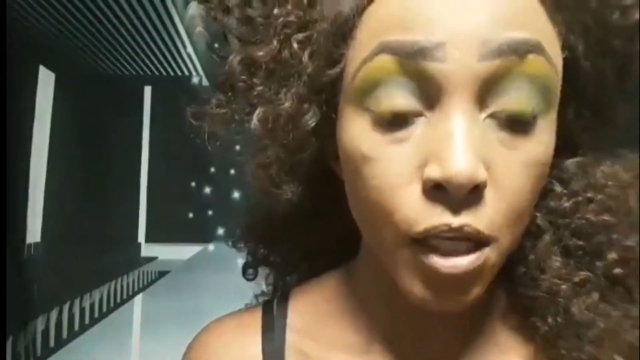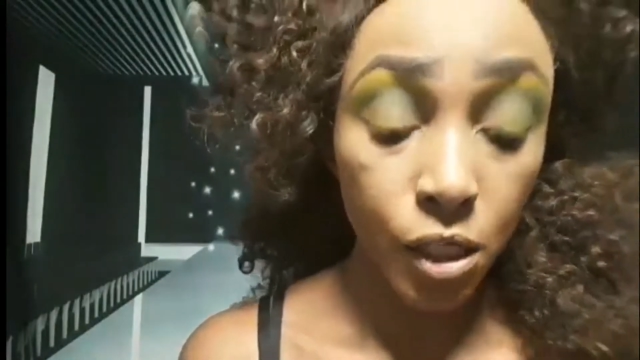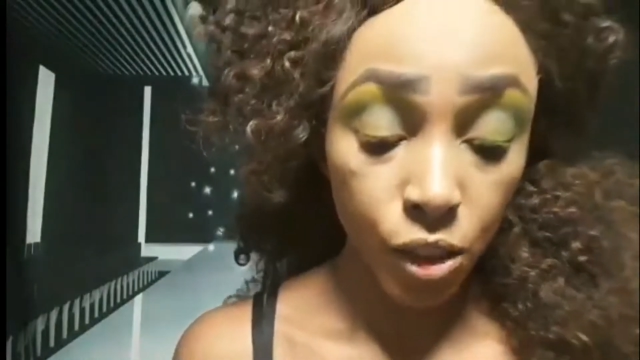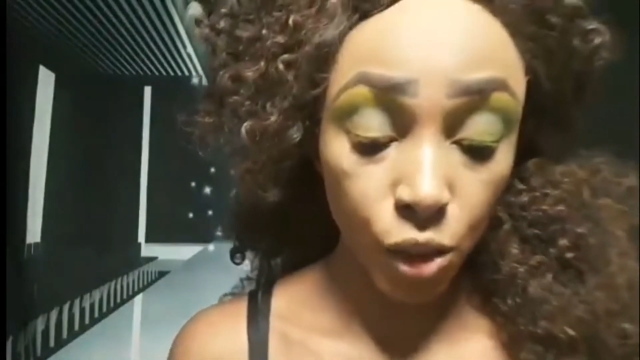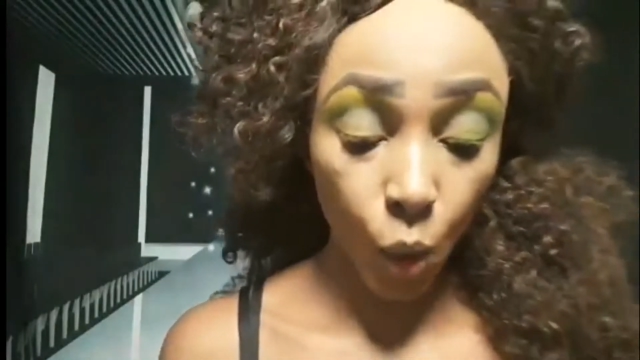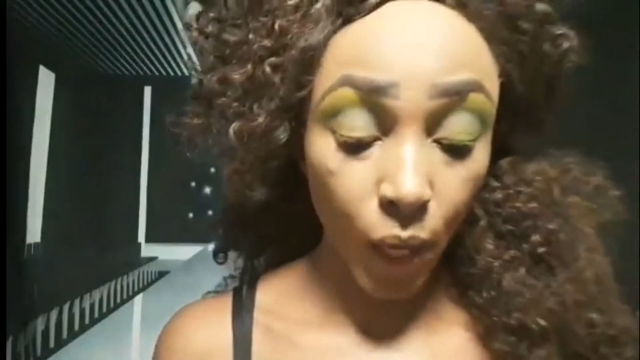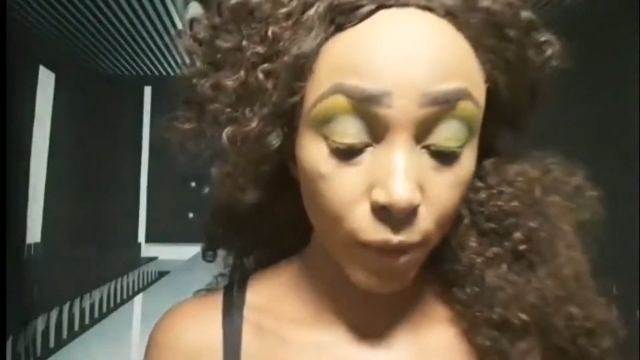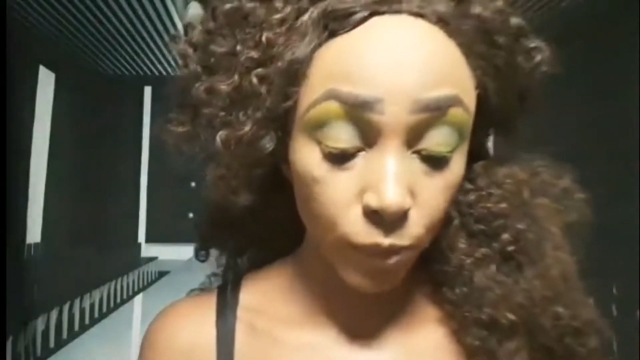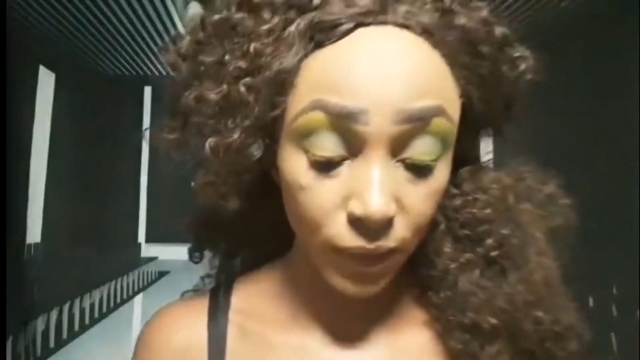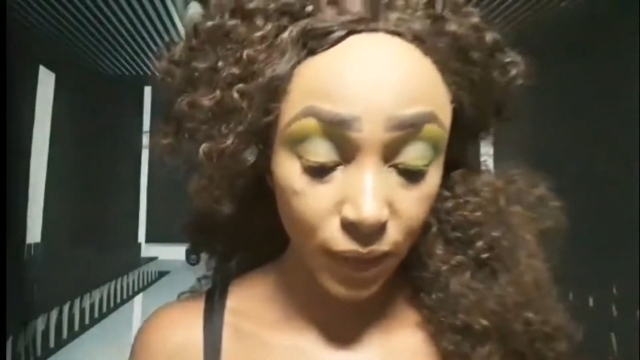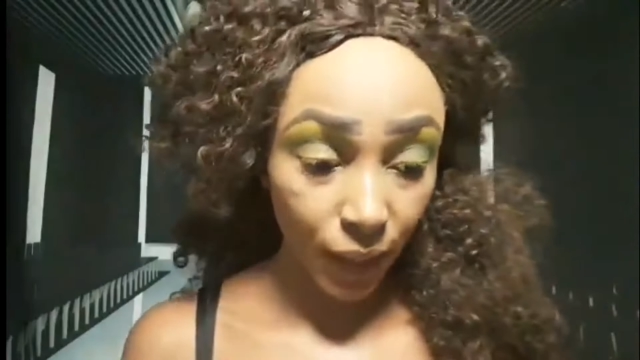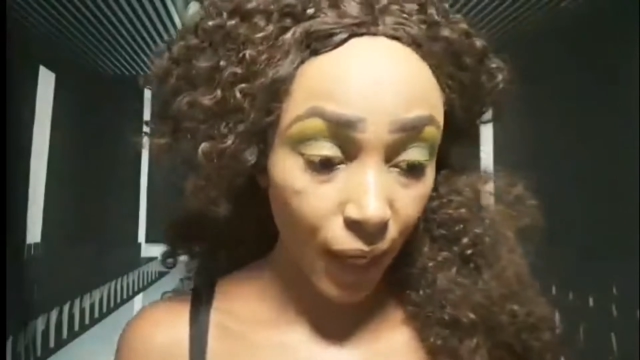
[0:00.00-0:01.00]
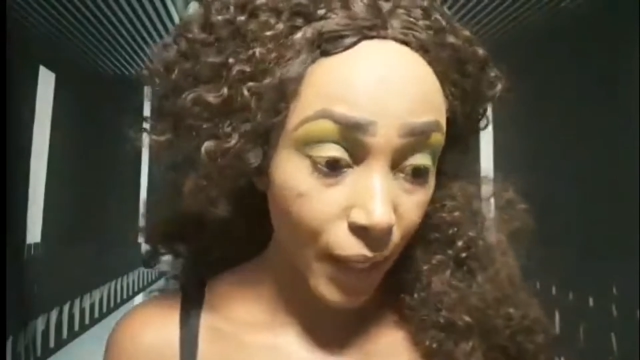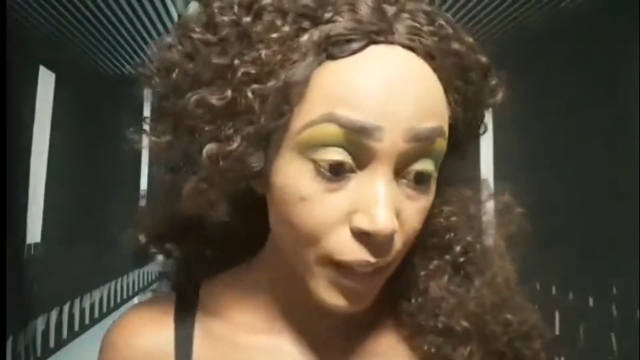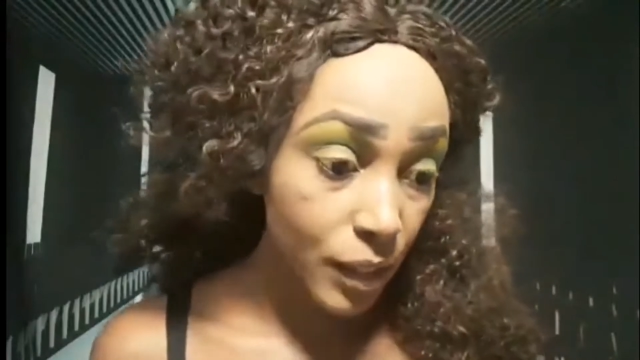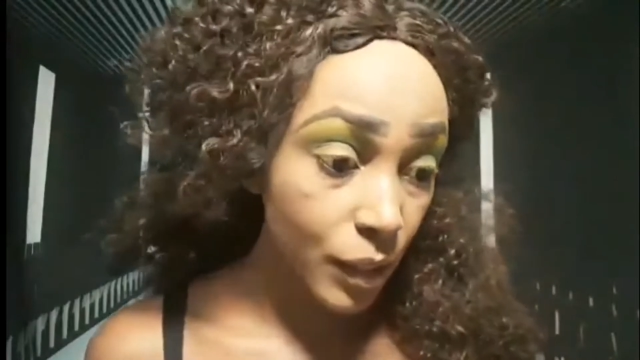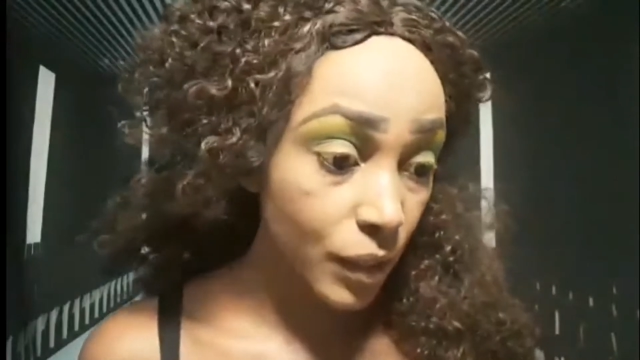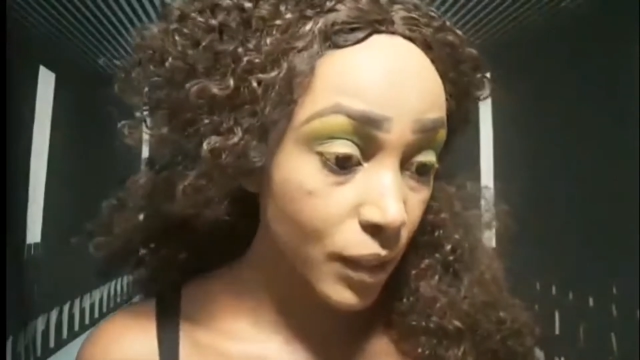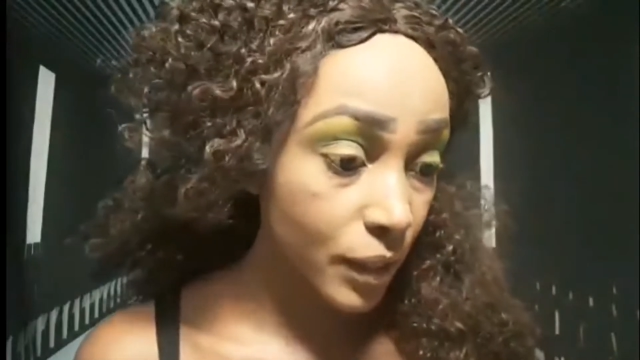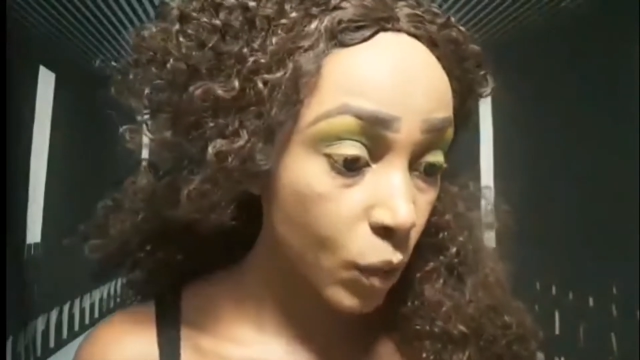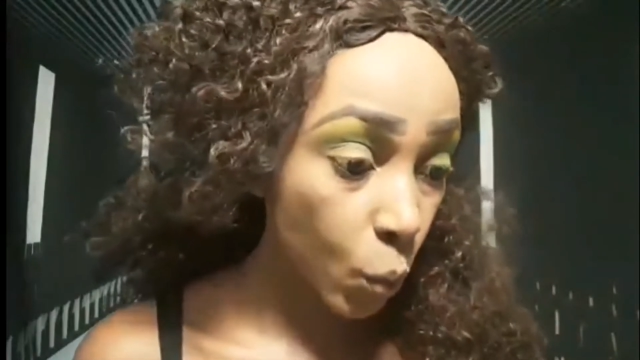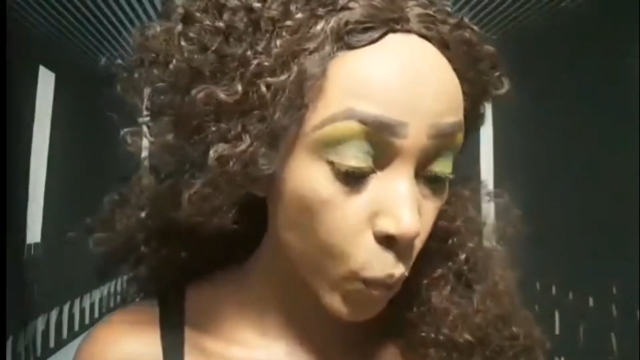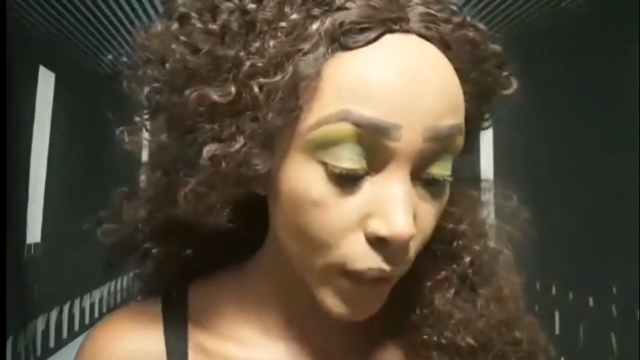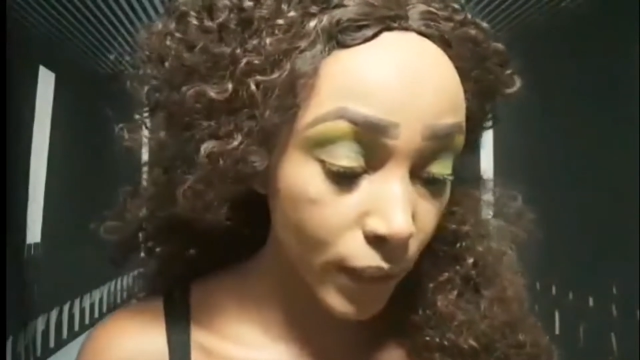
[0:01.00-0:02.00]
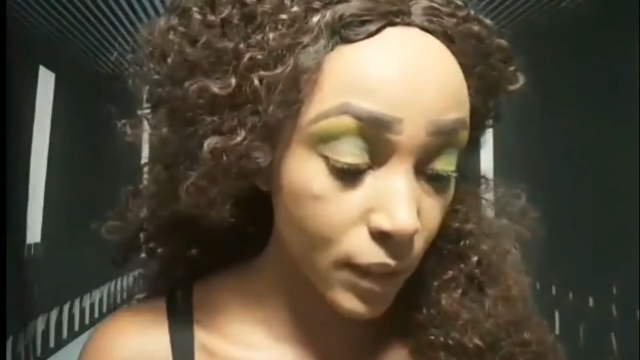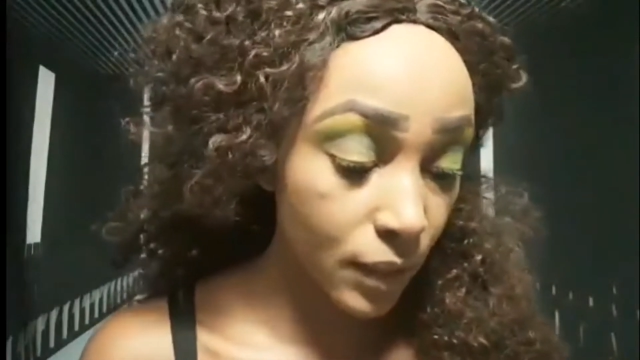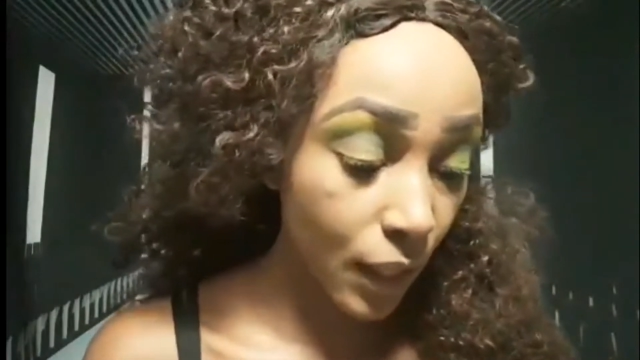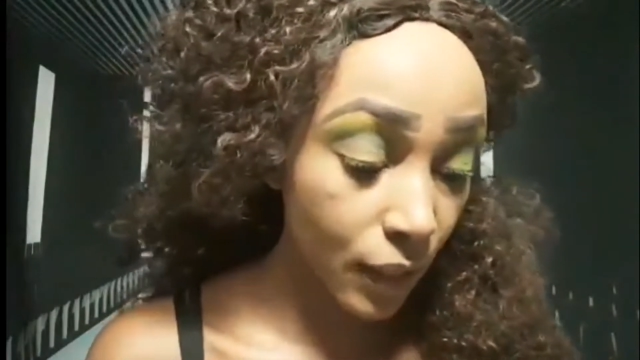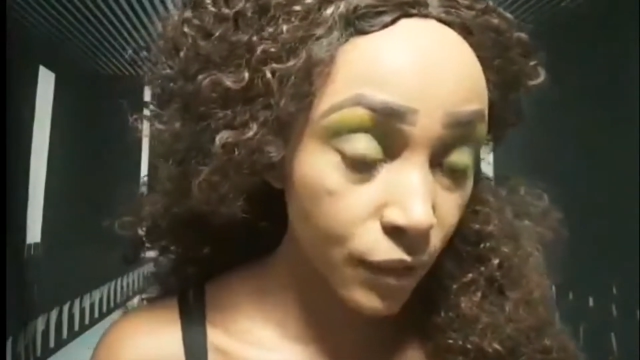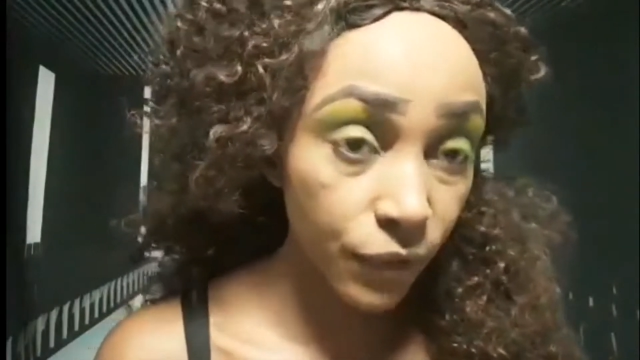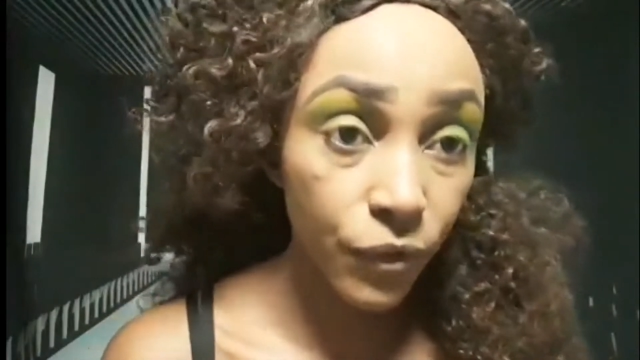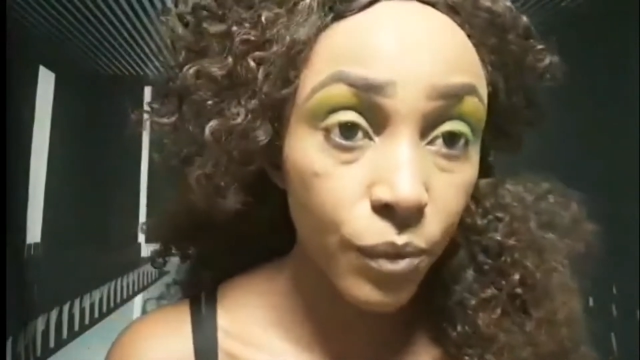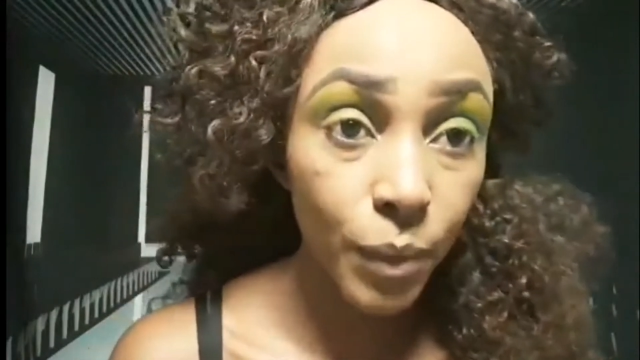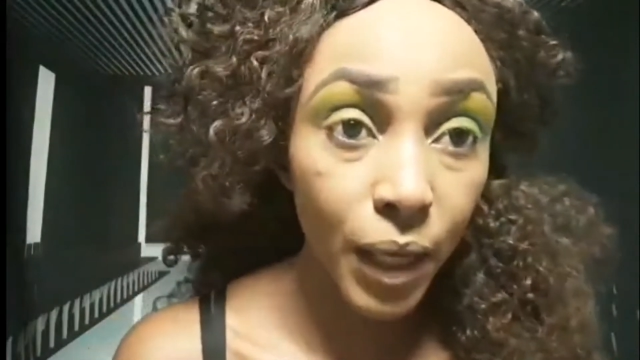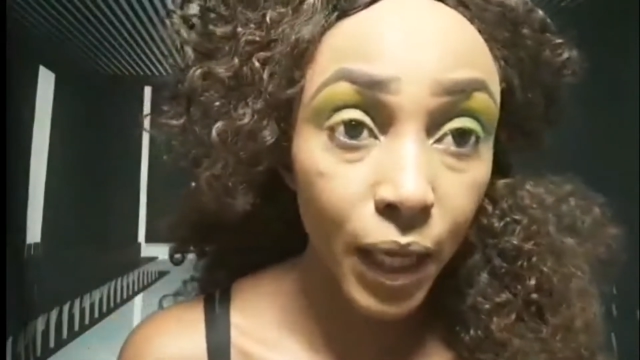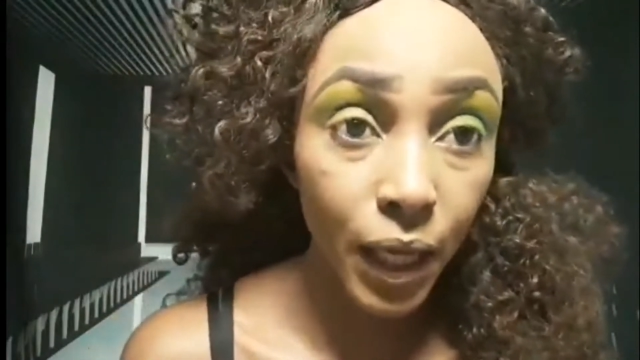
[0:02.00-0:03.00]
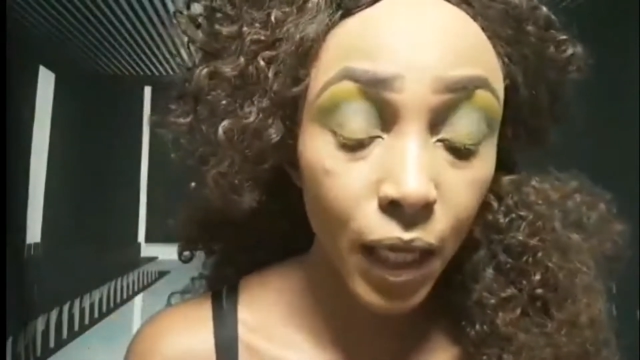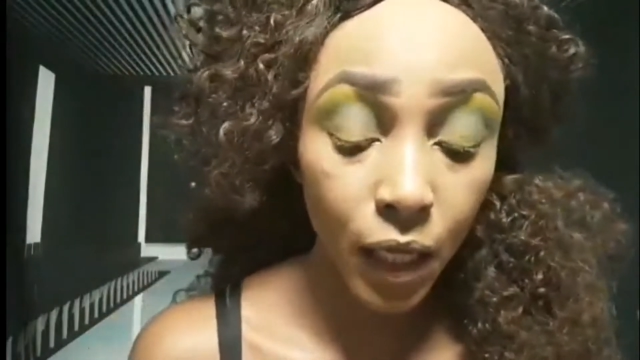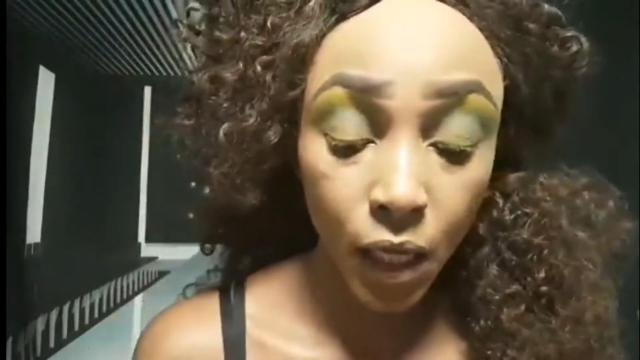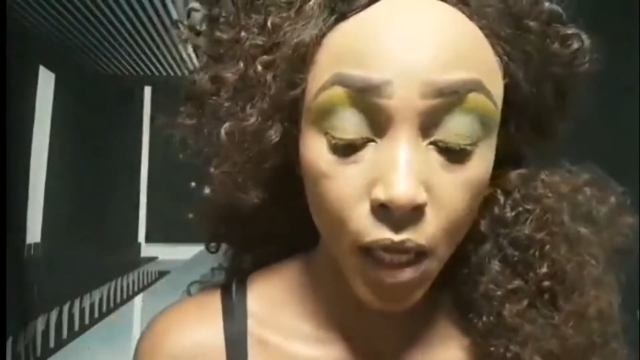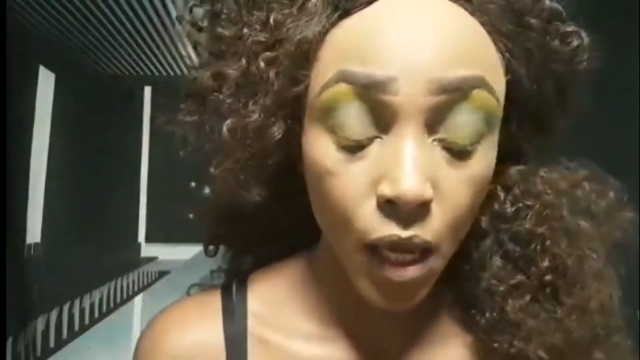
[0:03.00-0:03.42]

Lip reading: so I would like to see what it does for me.